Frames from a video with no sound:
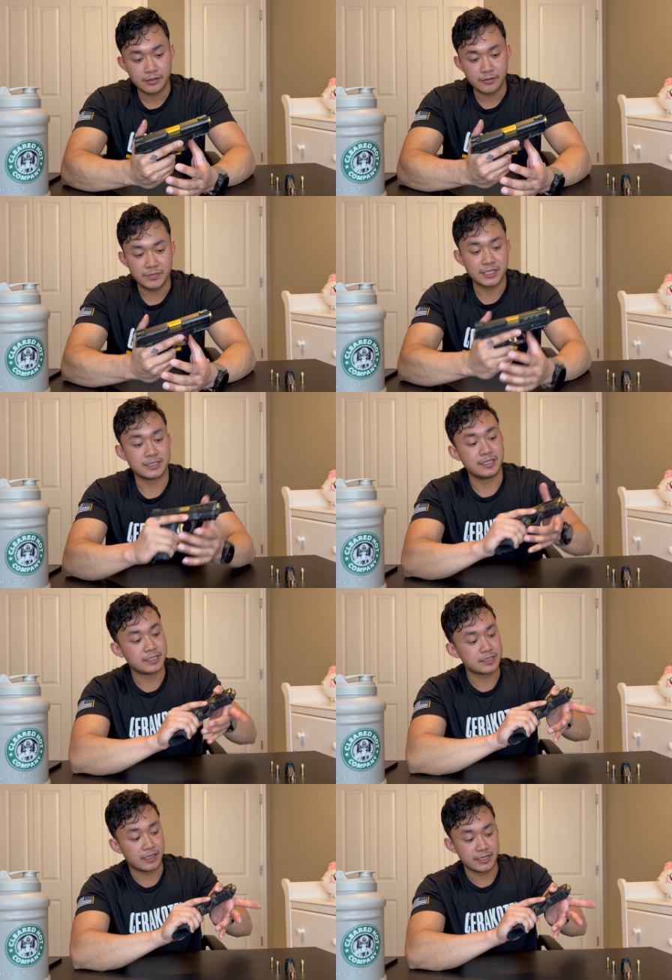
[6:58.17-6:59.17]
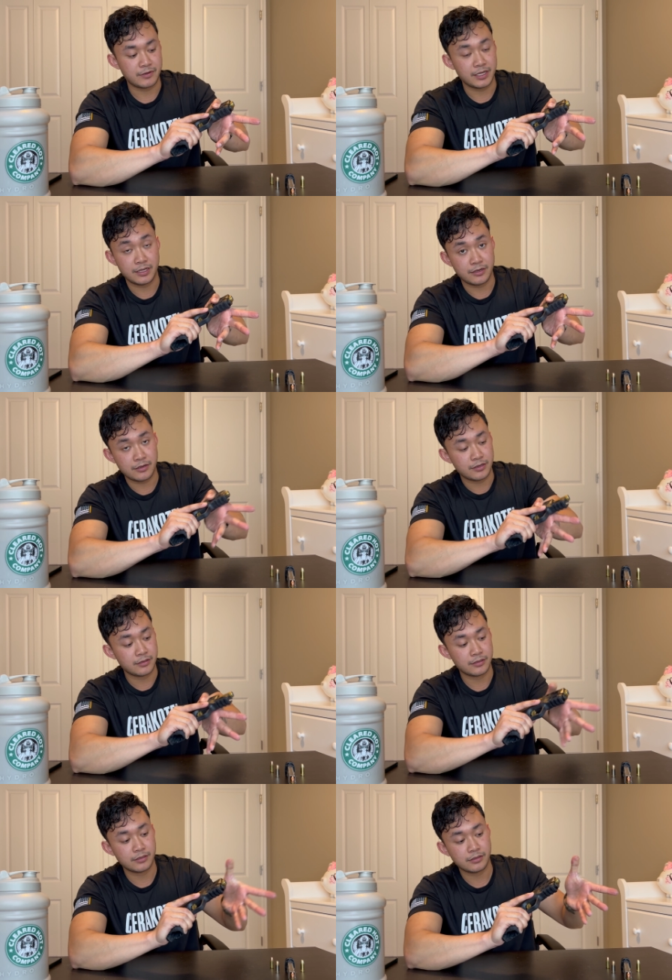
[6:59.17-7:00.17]
because this slide right here,
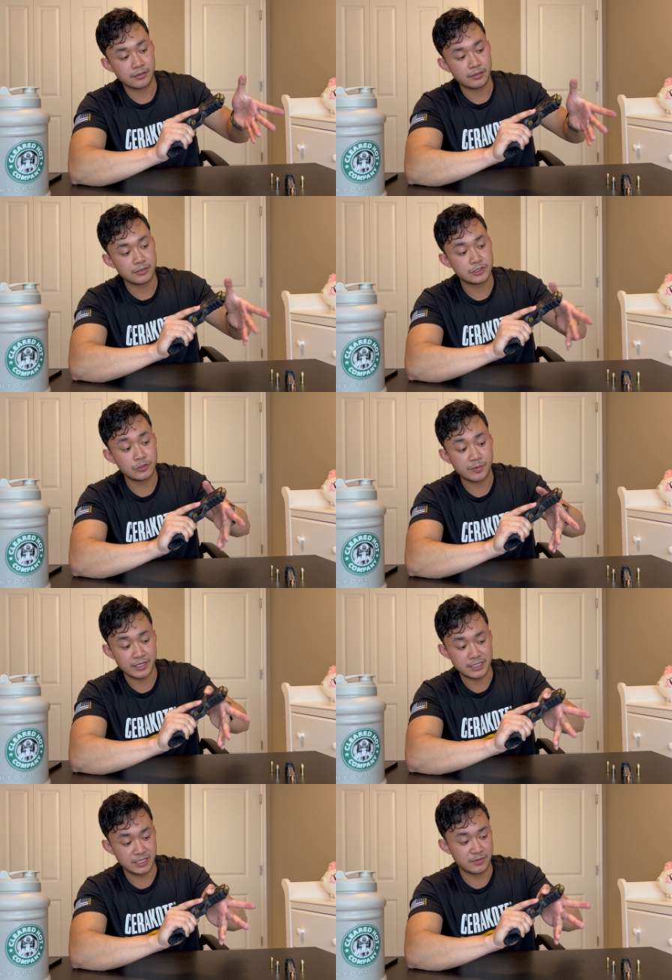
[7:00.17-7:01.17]
super easy to